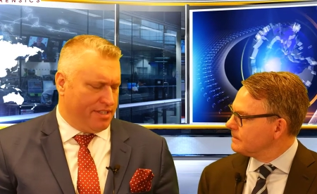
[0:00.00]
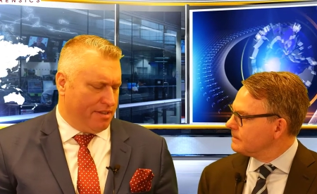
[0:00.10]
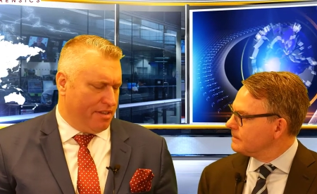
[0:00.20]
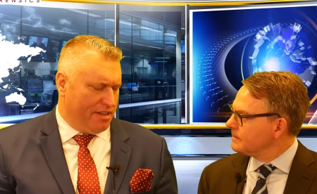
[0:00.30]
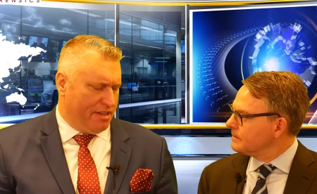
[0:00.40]
Speaker 1: is
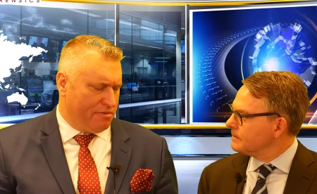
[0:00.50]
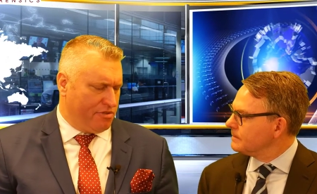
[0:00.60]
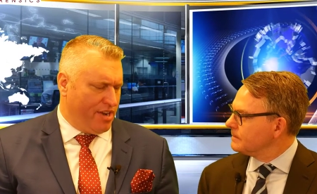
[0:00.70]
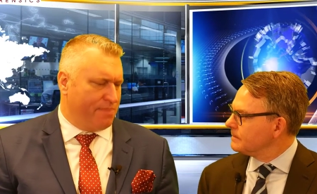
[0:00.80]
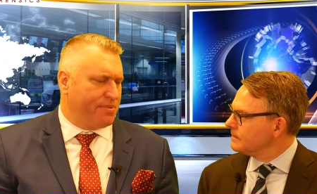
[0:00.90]
to, to
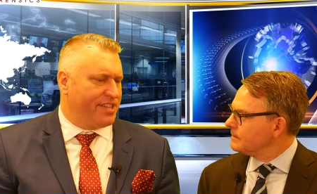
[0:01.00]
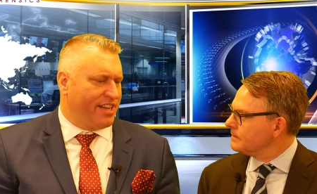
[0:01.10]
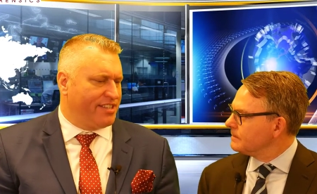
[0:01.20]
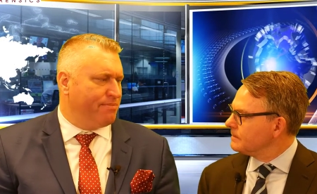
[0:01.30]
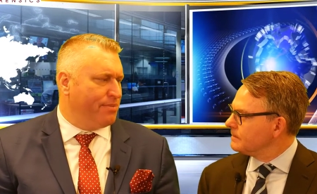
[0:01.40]
try to
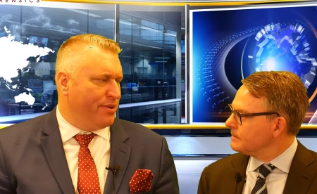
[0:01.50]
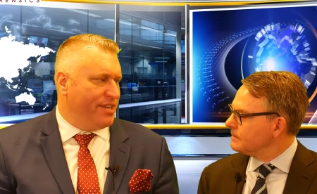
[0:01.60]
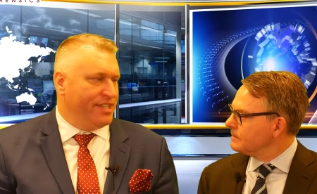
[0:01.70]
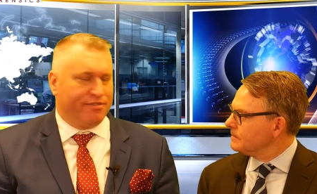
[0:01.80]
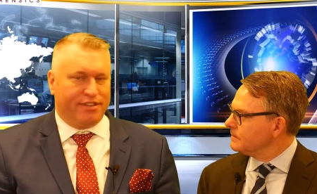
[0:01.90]
protect
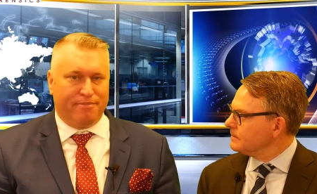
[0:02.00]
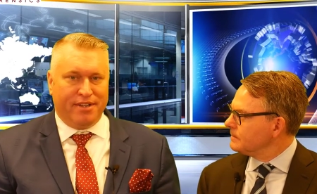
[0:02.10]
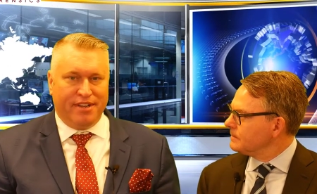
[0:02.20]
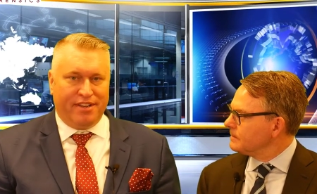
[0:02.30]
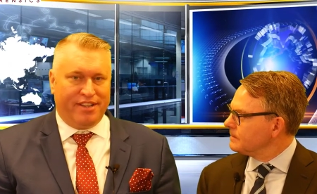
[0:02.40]
employees from,
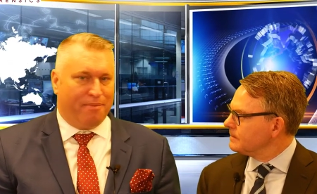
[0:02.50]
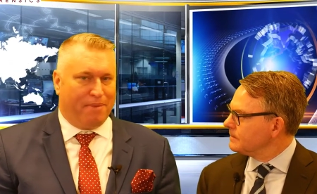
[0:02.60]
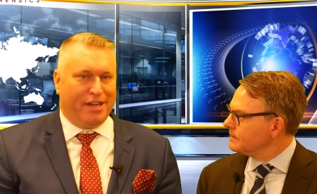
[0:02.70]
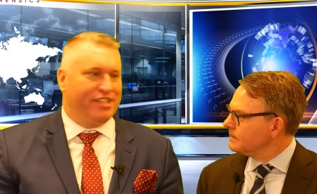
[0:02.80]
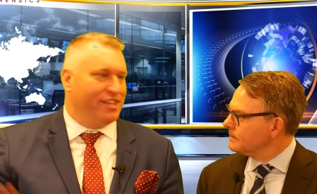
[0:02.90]
you know,
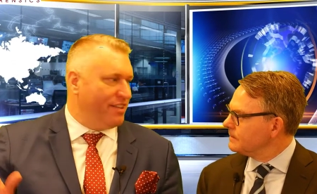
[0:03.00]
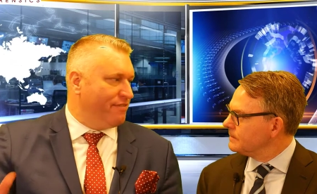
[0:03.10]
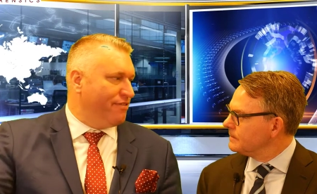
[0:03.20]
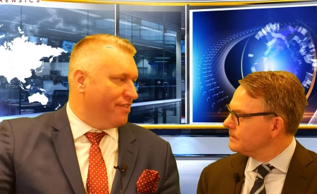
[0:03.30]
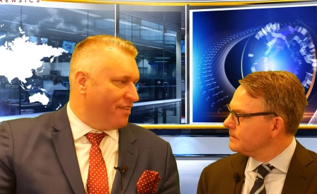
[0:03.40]
punching in
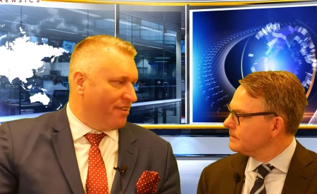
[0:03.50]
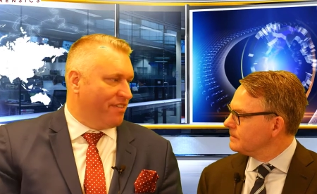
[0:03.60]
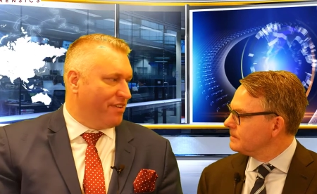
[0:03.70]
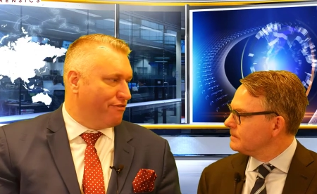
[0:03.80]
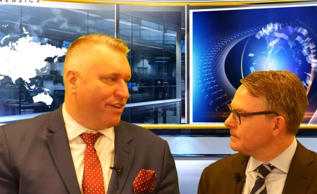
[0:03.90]
for
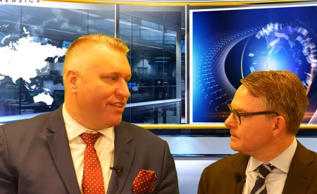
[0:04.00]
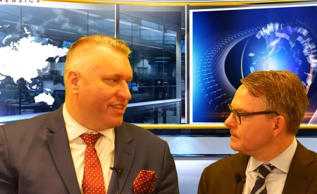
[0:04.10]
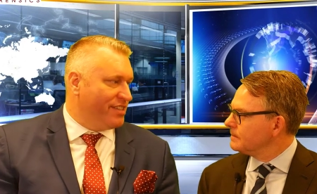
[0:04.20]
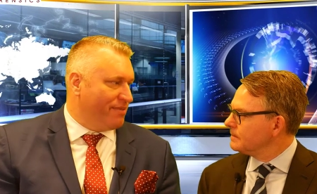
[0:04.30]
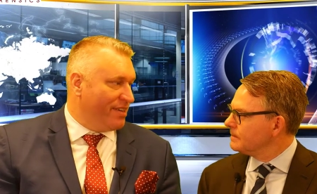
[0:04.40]
their friend
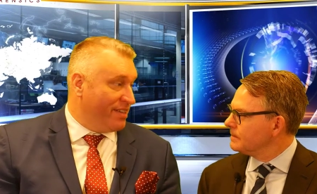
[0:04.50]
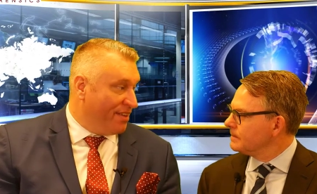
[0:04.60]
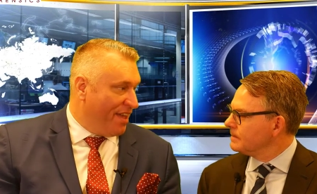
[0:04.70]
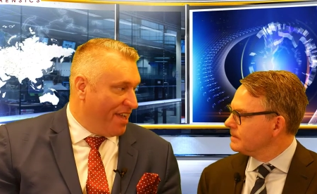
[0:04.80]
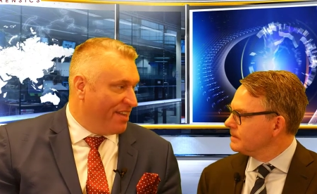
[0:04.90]
that's
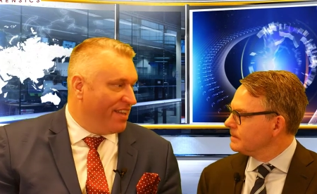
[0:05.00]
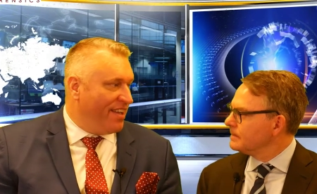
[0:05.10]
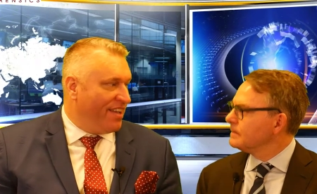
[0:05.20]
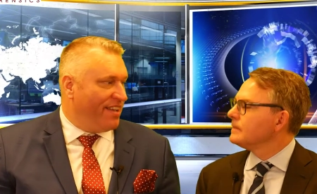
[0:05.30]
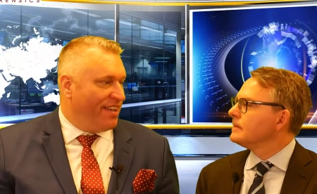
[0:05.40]
running late.
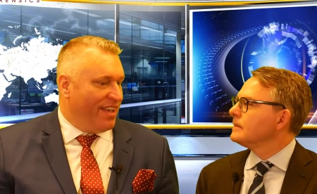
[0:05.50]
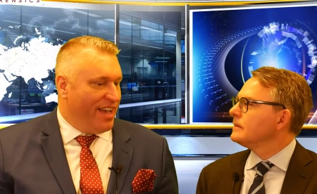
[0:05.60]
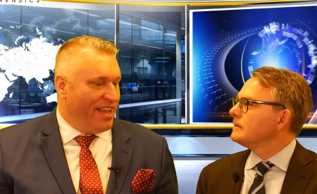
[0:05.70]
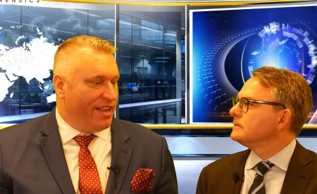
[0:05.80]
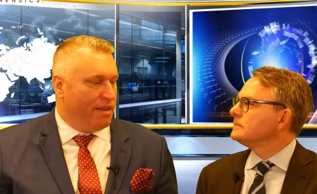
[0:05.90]

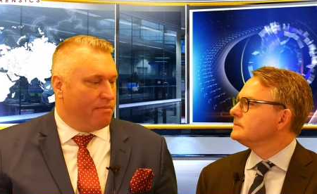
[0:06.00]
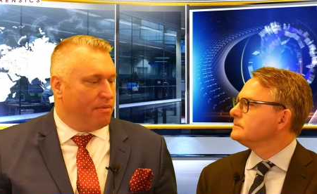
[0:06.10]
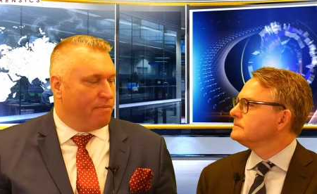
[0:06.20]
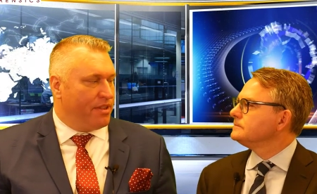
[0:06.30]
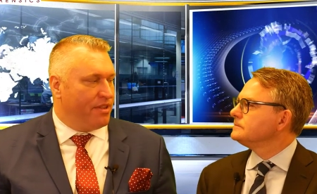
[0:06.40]
And
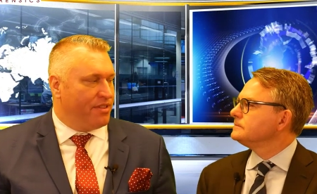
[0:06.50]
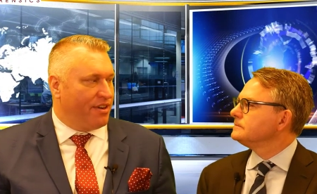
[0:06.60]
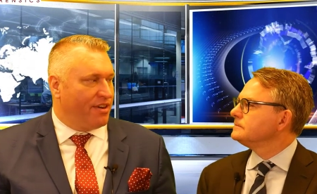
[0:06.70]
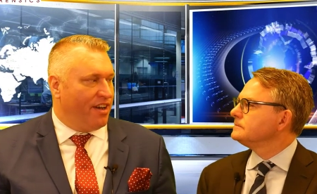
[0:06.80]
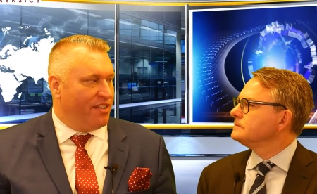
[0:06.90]
but there
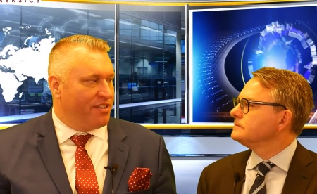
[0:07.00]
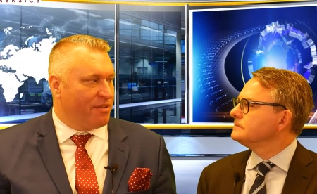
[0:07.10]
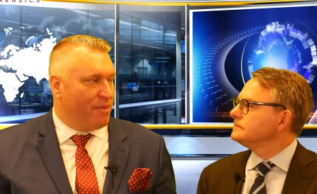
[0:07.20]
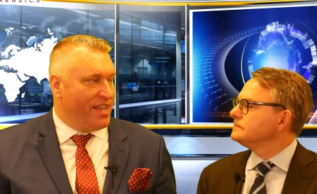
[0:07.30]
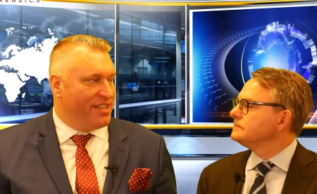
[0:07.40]
are
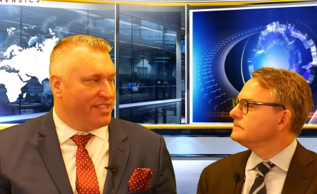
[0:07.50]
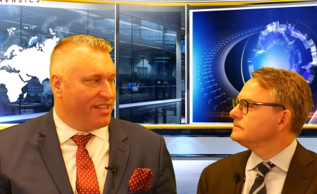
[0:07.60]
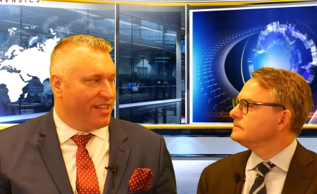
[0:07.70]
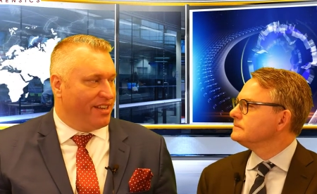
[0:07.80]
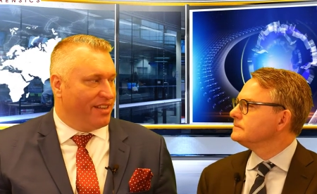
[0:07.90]
other ways
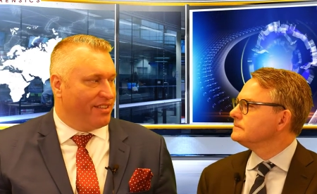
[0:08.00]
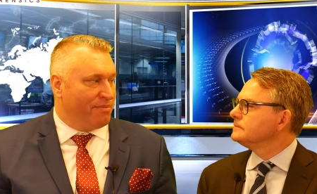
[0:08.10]
that the